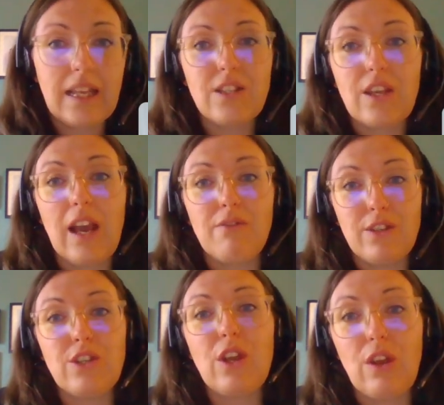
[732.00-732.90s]
things that you have
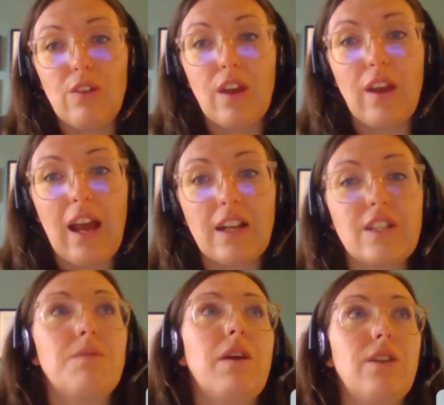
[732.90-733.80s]
to do, that
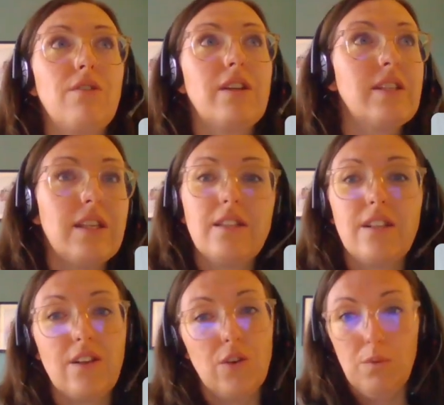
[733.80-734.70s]
actually when you're an
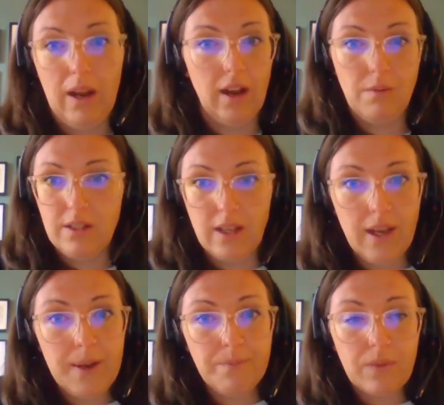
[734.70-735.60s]
assistant, or when I was
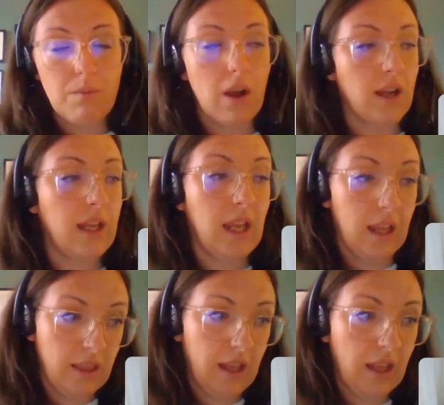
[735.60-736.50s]

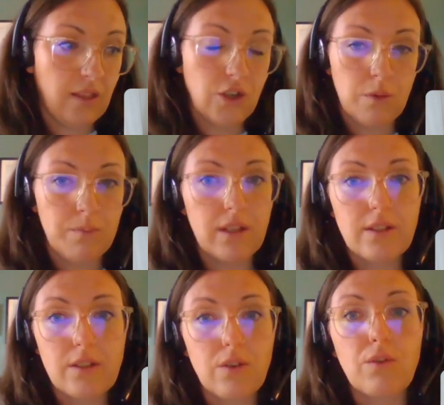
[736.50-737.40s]
working in the job in the
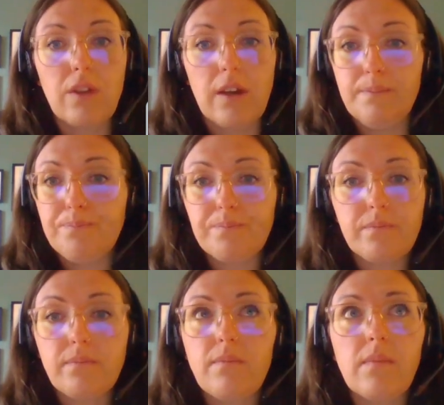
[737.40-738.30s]
school, that,
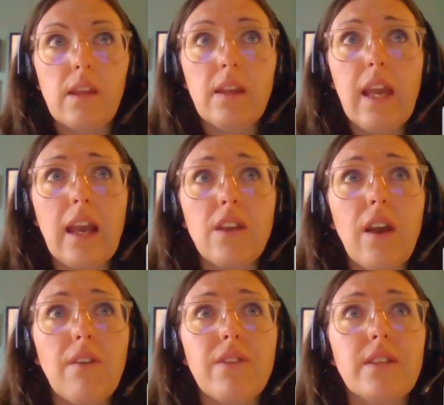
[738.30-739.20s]
yeah, you
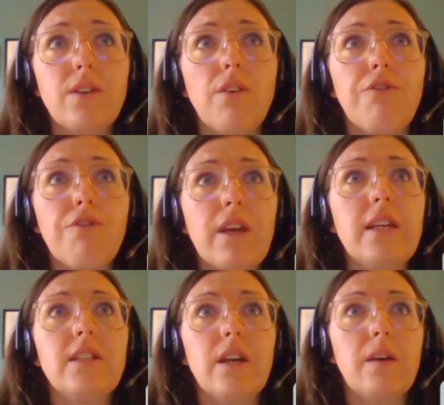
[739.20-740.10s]
have this sort of
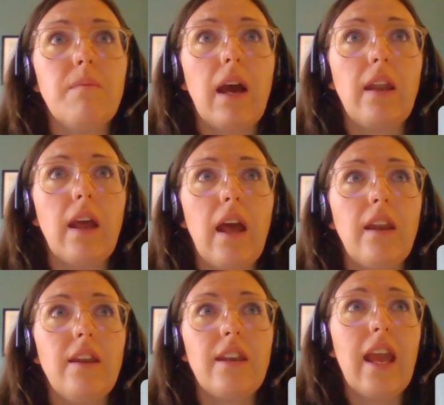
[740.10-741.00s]
freedom.
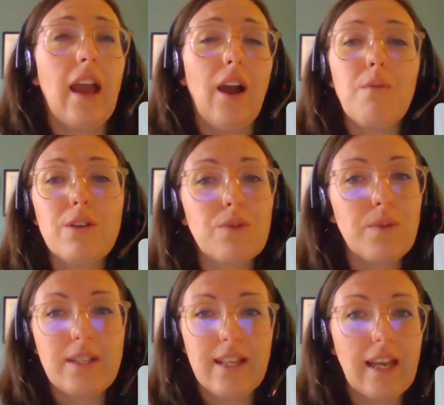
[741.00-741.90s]
And yeah, I would
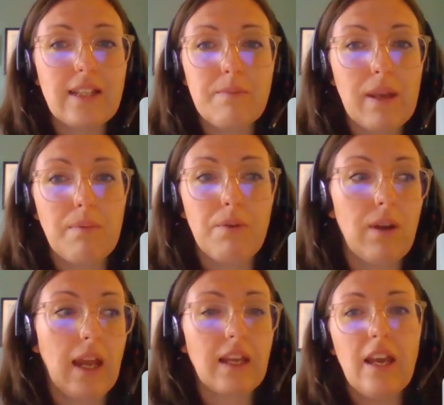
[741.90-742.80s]
always say to people,
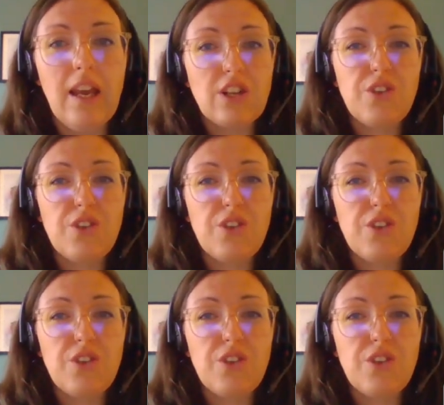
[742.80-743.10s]
like,